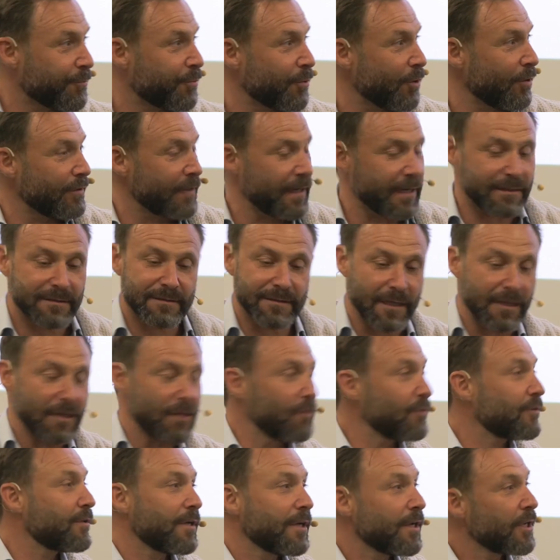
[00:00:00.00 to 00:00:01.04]
products that
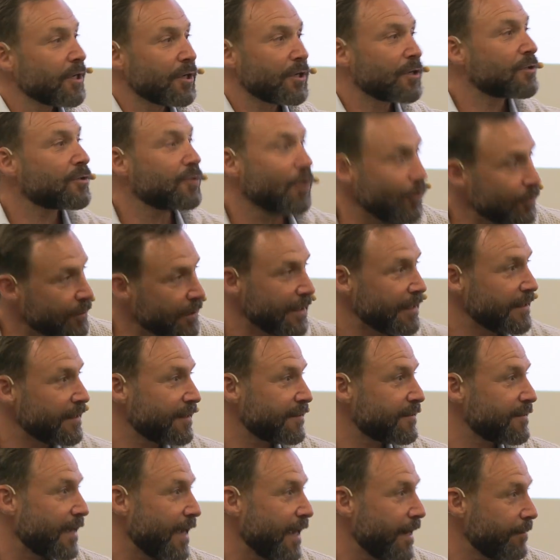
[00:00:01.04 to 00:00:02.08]
look totally
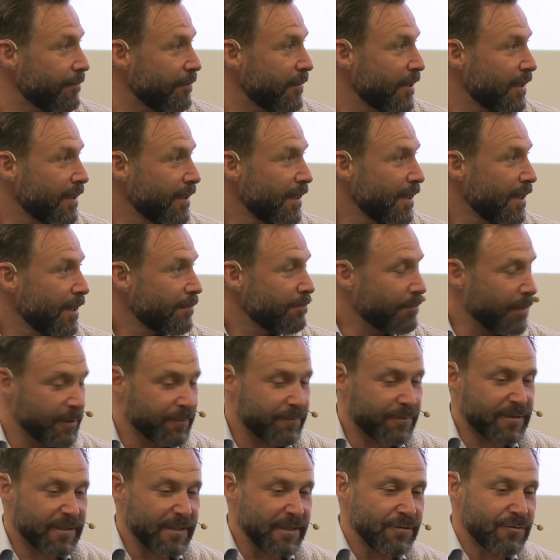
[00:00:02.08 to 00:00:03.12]
the same. But
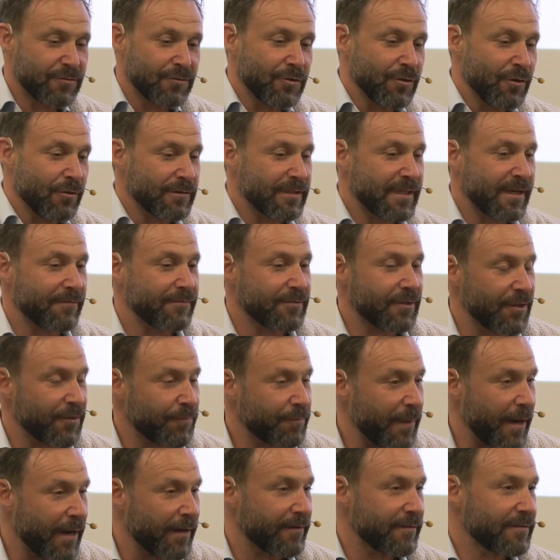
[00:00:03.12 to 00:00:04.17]
since you don't have
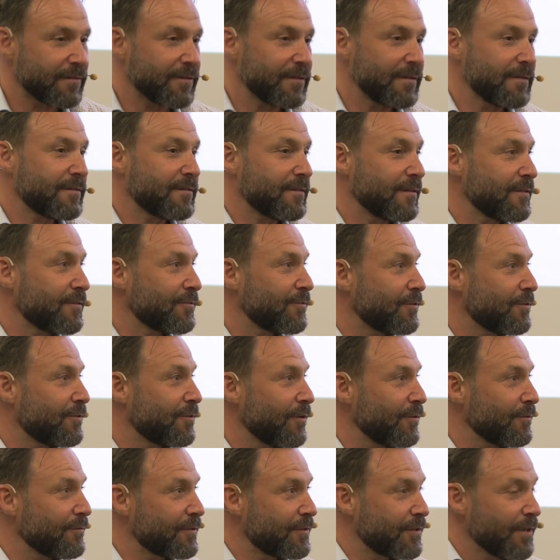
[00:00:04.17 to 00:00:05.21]
transparency, since you
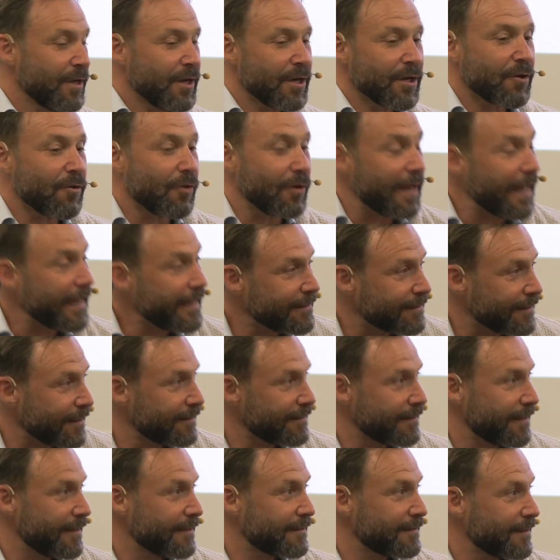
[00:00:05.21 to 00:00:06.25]
don't collect
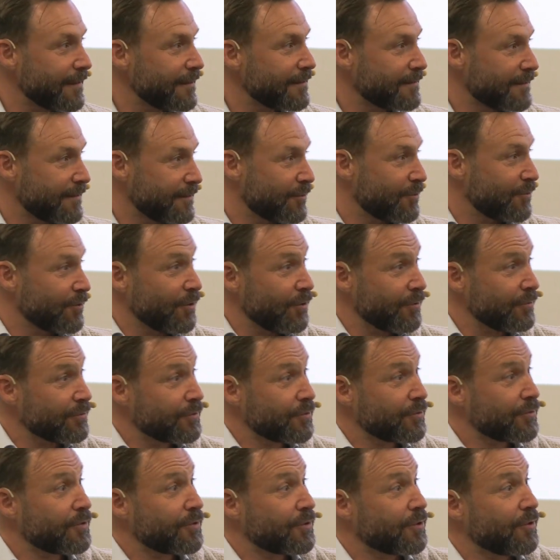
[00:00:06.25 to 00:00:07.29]
that data, since you don't
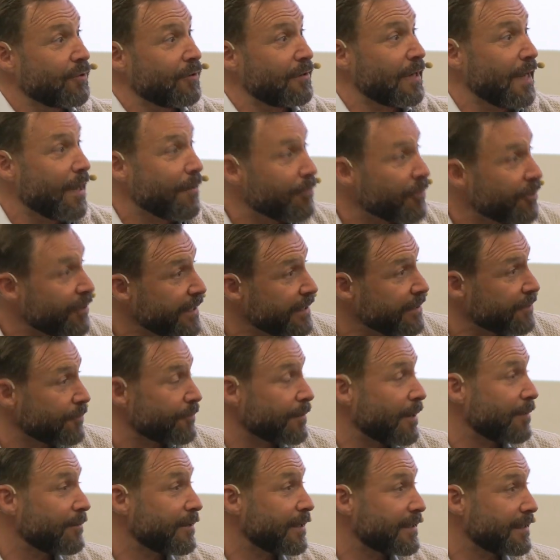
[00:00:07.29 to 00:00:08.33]
collaborate
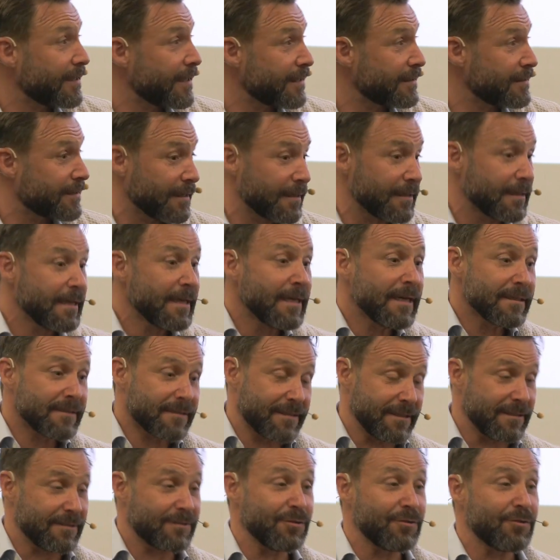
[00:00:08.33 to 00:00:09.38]
around that data.
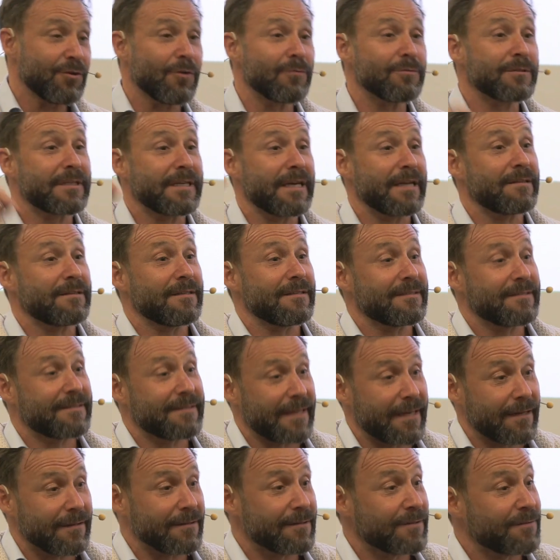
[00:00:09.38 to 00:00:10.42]
Since you don't get the
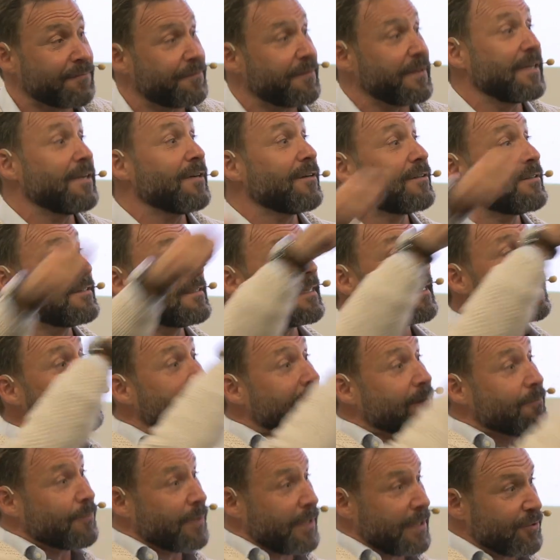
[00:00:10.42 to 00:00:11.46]
sales figures
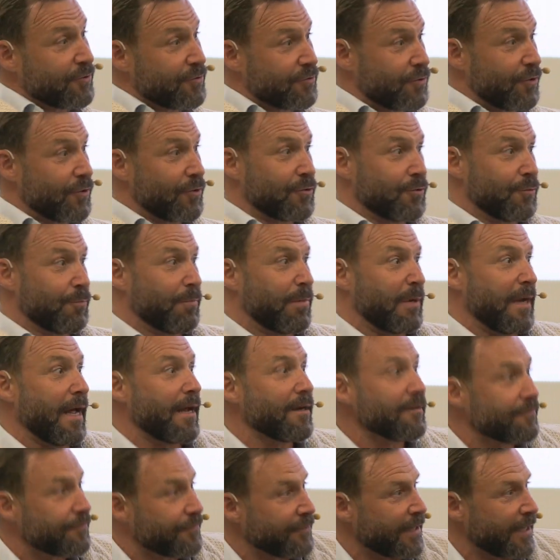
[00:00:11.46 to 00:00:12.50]
in when you start to
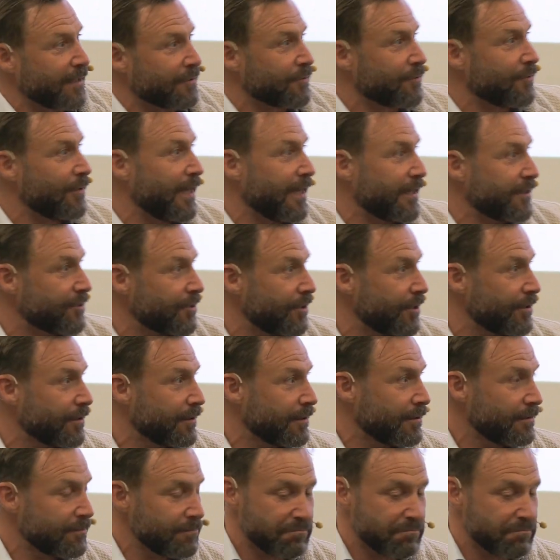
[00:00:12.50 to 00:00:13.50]
plan for that collection,